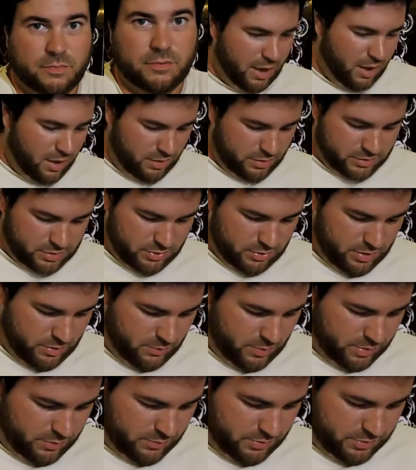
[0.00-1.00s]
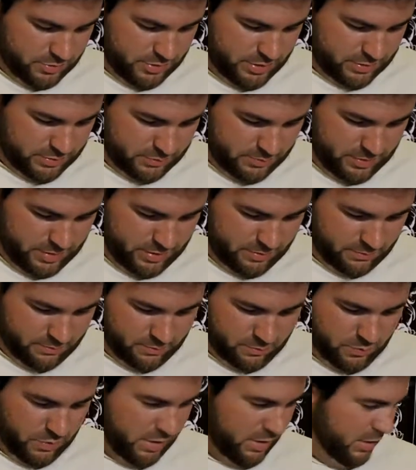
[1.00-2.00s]
Also, I want to address why I'm
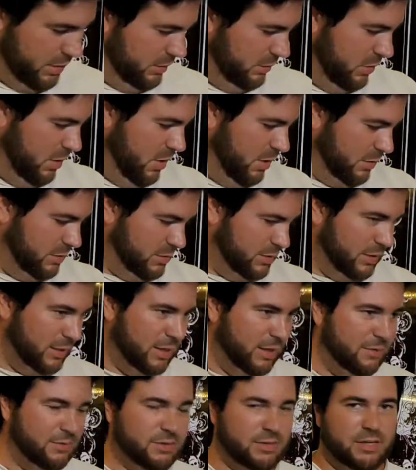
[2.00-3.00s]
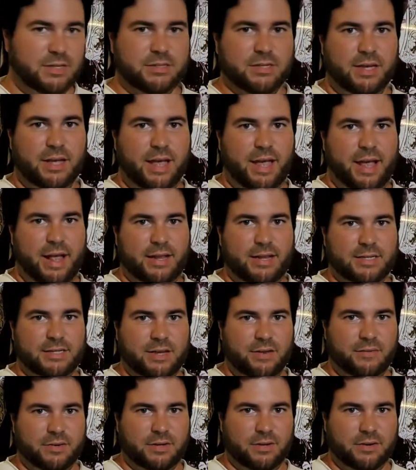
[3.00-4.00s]
wearing long sleeves and it's like
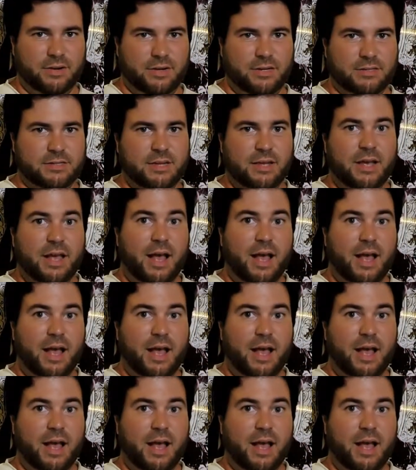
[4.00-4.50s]
87 degrees.